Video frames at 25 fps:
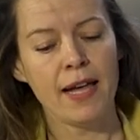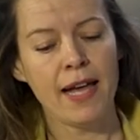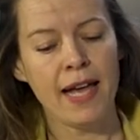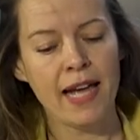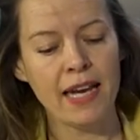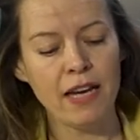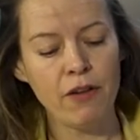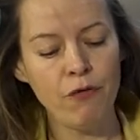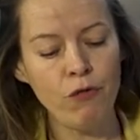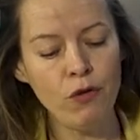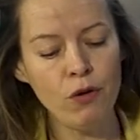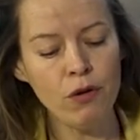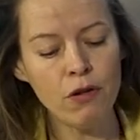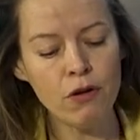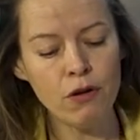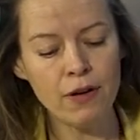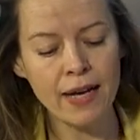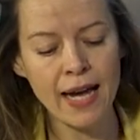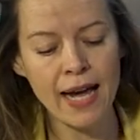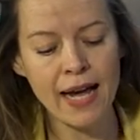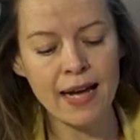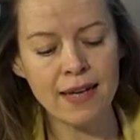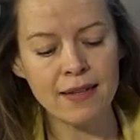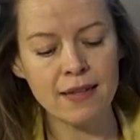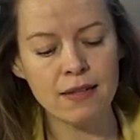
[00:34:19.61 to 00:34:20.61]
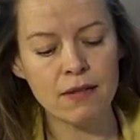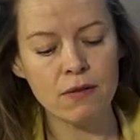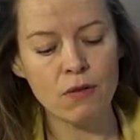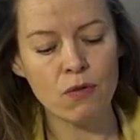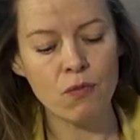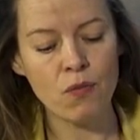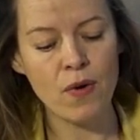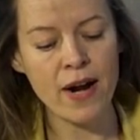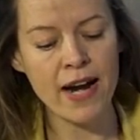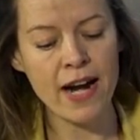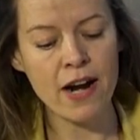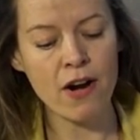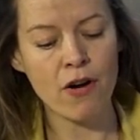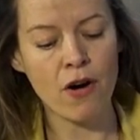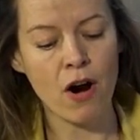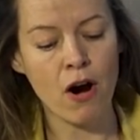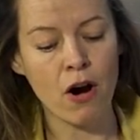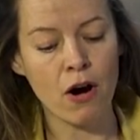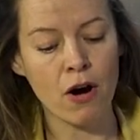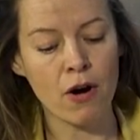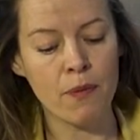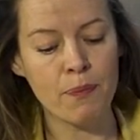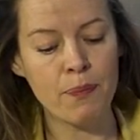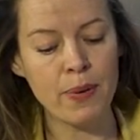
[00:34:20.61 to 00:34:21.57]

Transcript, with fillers: And if you look at where our